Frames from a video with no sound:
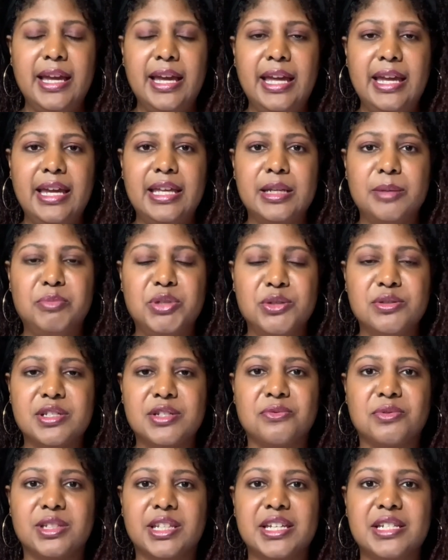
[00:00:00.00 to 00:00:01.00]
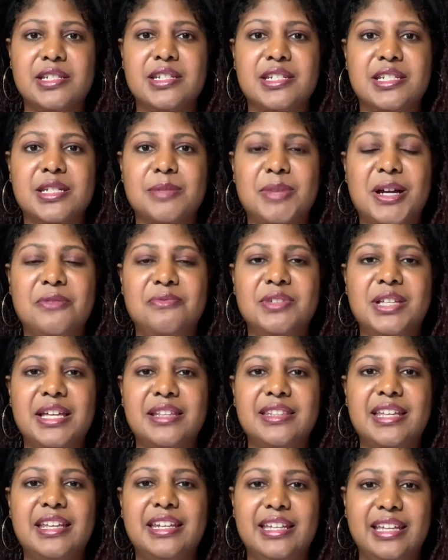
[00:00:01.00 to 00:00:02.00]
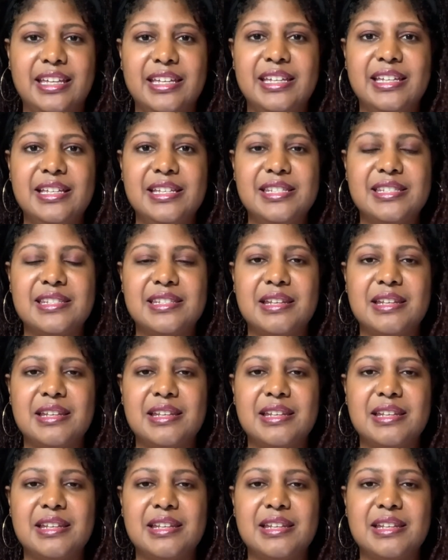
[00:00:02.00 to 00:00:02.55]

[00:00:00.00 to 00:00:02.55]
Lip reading: an abusive relationship. I feel like that is